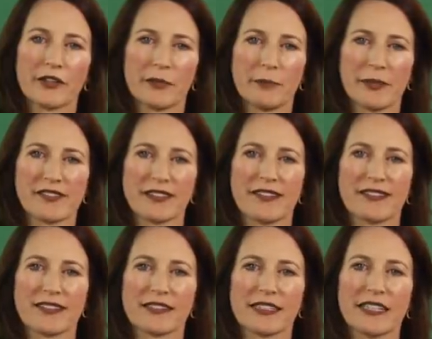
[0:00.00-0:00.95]
in business
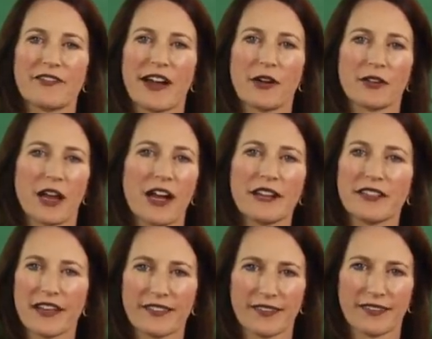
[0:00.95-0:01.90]
to leave out
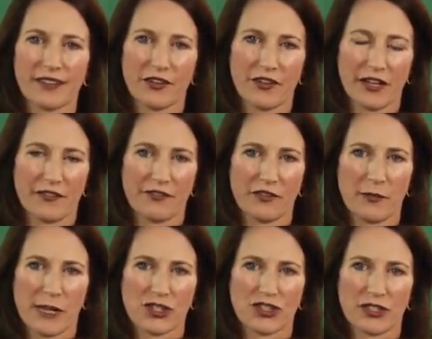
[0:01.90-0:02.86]
unnecessary
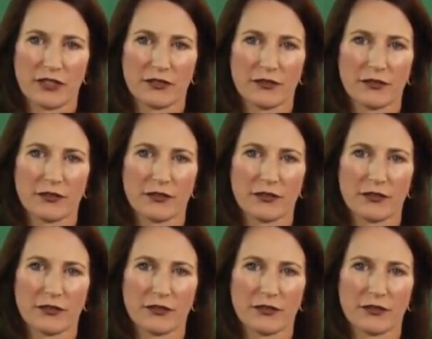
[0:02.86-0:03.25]
information.